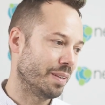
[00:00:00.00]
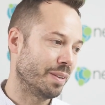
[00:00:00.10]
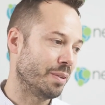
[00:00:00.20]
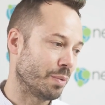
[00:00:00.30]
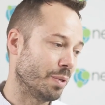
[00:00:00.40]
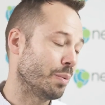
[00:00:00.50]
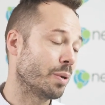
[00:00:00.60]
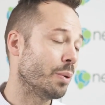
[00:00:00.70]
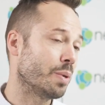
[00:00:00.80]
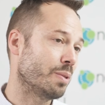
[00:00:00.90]

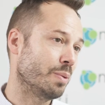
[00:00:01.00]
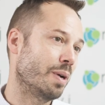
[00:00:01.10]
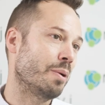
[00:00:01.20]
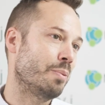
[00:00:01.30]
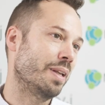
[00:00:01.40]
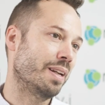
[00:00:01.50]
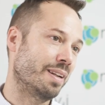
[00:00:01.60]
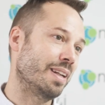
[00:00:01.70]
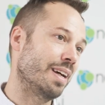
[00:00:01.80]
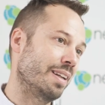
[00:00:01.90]
going to operate
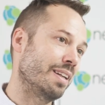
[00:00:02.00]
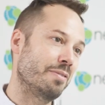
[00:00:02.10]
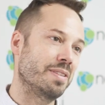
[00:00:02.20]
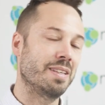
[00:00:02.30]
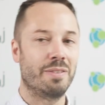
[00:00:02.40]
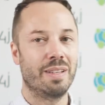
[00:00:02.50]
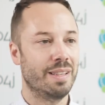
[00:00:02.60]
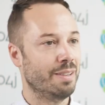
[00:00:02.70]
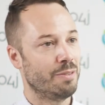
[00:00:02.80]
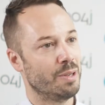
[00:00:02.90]
at a deficit
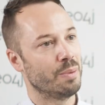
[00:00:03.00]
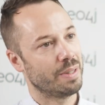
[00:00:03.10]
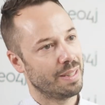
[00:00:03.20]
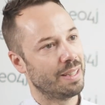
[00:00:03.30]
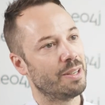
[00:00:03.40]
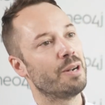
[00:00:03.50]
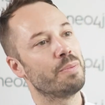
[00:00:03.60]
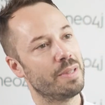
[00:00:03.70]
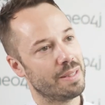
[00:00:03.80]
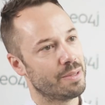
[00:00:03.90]
if you don't
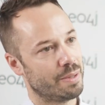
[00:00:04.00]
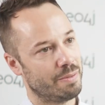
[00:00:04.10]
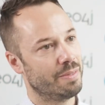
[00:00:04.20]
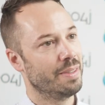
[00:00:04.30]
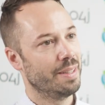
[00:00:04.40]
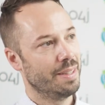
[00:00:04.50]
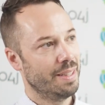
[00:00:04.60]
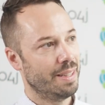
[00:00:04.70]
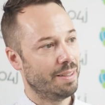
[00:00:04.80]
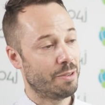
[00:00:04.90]
adopt this sort of,
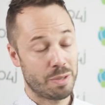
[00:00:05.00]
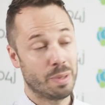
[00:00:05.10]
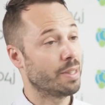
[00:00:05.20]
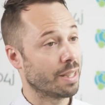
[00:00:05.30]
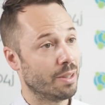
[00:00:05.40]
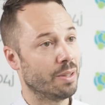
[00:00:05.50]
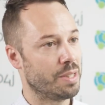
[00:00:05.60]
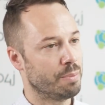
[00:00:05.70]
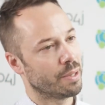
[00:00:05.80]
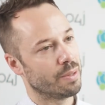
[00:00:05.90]
first of all, technology, but